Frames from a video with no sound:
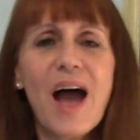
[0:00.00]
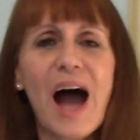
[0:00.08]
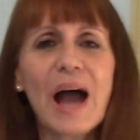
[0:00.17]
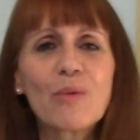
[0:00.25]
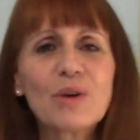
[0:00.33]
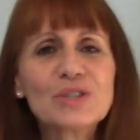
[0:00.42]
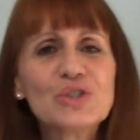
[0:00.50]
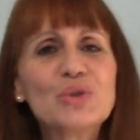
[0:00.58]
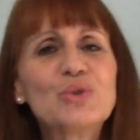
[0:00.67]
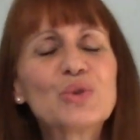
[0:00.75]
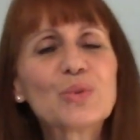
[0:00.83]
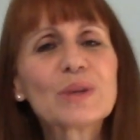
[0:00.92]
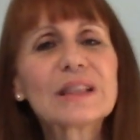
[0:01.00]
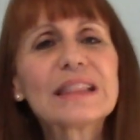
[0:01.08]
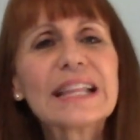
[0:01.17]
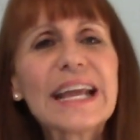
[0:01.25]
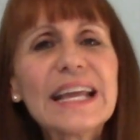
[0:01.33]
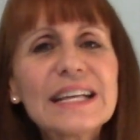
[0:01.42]
I want you to
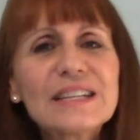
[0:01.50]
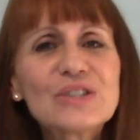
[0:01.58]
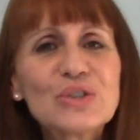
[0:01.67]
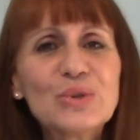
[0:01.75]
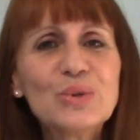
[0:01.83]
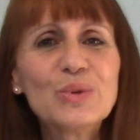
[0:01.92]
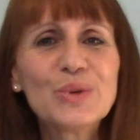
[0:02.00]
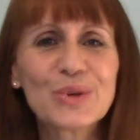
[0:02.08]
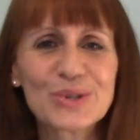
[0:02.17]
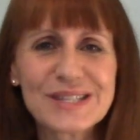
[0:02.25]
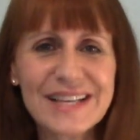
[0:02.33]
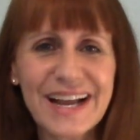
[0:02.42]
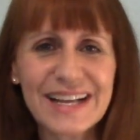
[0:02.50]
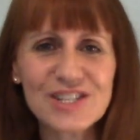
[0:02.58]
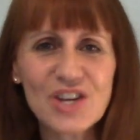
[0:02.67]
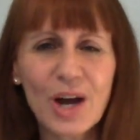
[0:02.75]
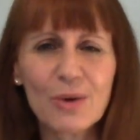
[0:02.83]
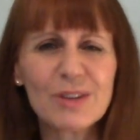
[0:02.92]
relate it to your second
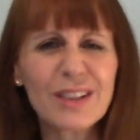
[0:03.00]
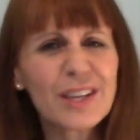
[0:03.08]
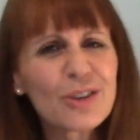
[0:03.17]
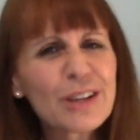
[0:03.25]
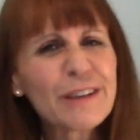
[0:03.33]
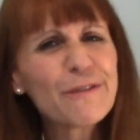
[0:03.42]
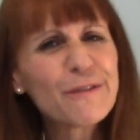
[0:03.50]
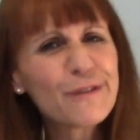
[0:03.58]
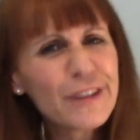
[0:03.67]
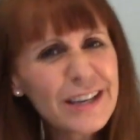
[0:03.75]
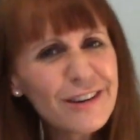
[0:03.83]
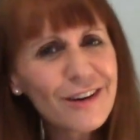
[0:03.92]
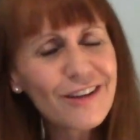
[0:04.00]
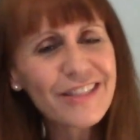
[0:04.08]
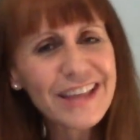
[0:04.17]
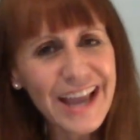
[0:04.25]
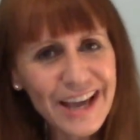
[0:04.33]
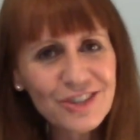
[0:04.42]
chakra and literally feel
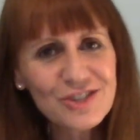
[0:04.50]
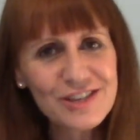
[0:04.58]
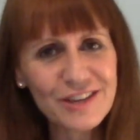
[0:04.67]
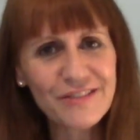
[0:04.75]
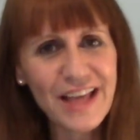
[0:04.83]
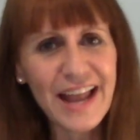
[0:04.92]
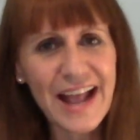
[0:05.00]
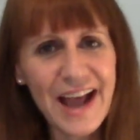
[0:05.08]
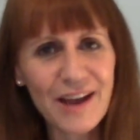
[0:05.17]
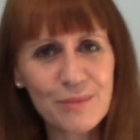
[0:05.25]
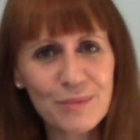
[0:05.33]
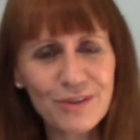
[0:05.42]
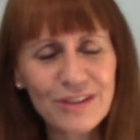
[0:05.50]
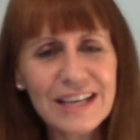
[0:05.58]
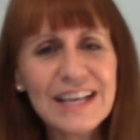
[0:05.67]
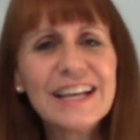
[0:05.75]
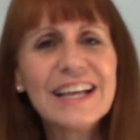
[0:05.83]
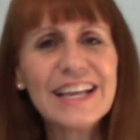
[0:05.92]
the energy of that animal
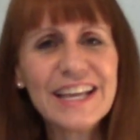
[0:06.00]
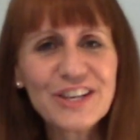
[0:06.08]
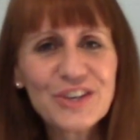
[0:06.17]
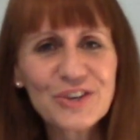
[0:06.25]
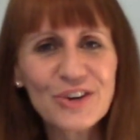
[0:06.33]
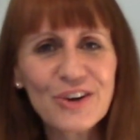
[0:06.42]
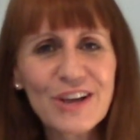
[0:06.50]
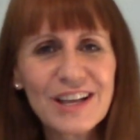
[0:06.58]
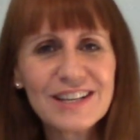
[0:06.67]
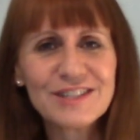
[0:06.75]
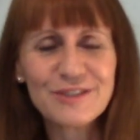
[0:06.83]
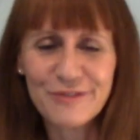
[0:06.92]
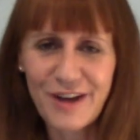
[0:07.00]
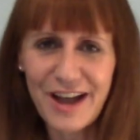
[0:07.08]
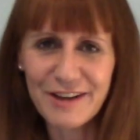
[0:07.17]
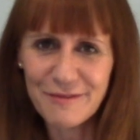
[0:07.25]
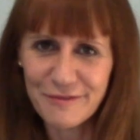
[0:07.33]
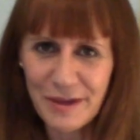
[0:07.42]
in your
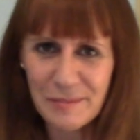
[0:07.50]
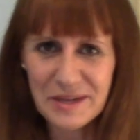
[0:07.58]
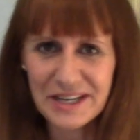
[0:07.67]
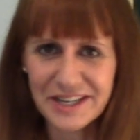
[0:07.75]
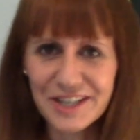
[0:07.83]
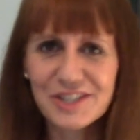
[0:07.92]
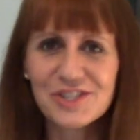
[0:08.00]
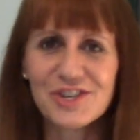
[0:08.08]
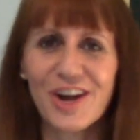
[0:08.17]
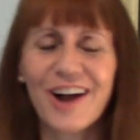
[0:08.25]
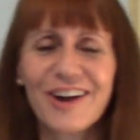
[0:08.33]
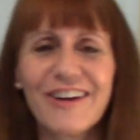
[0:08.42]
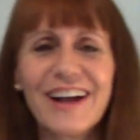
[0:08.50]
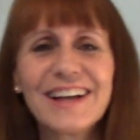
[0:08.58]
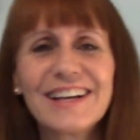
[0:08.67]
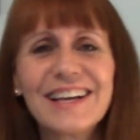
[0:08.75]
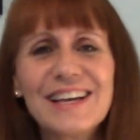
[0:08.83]
divine feminine chakra.